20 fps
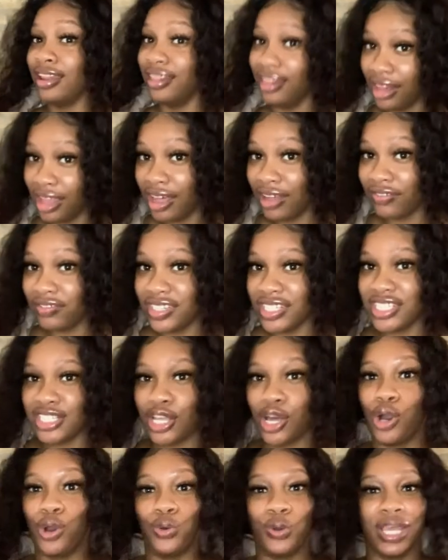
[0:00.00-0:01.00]
love this
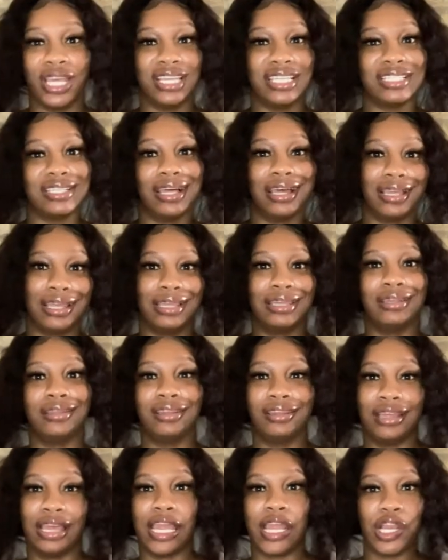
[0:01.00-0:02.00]
coat, and it's like in the
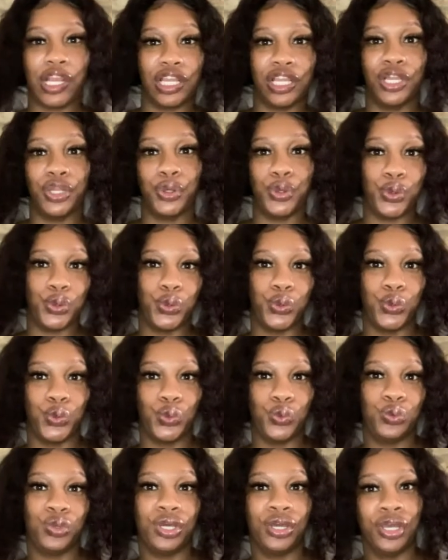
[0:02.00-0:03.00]
like little
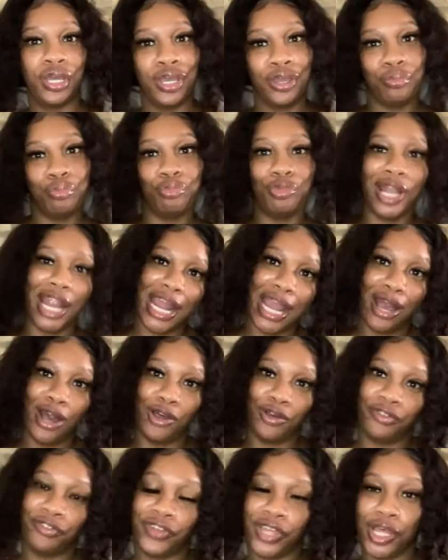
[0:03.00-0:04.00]
nude
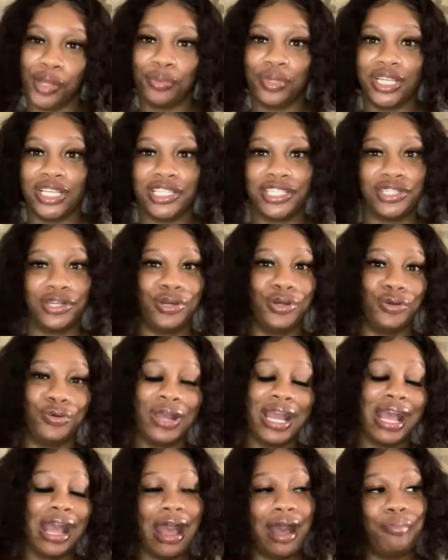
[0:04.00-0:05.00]
brown family.
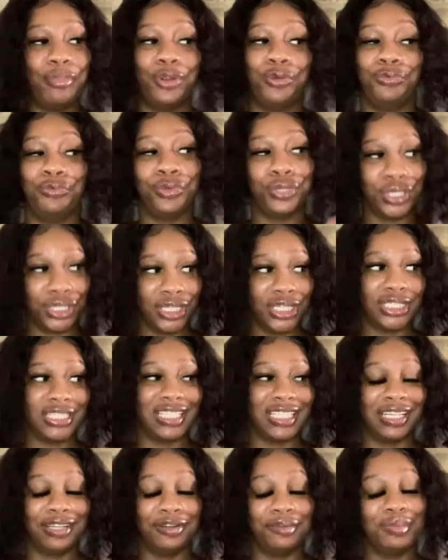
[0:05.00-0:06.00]
So I've been really
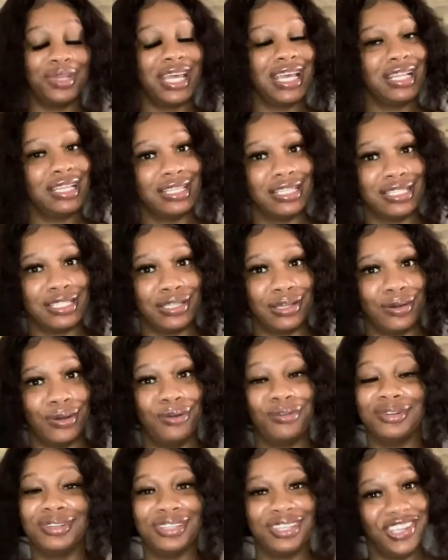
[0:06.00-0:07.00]
into them lately.
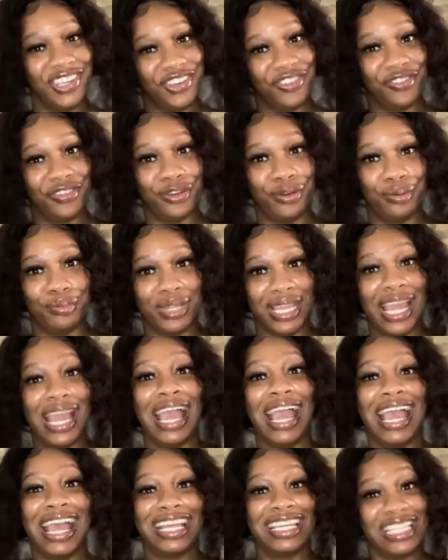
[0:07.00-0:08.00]
So you feel me?
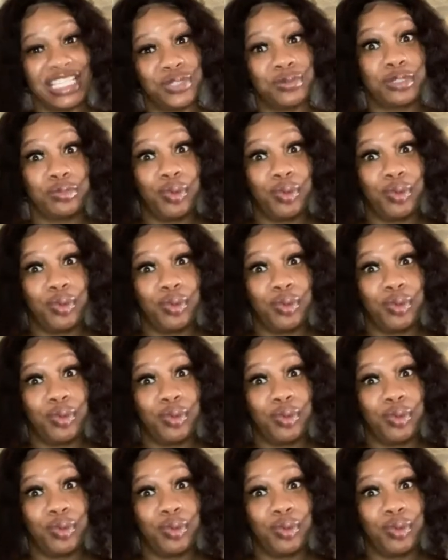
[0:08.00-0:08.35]
This is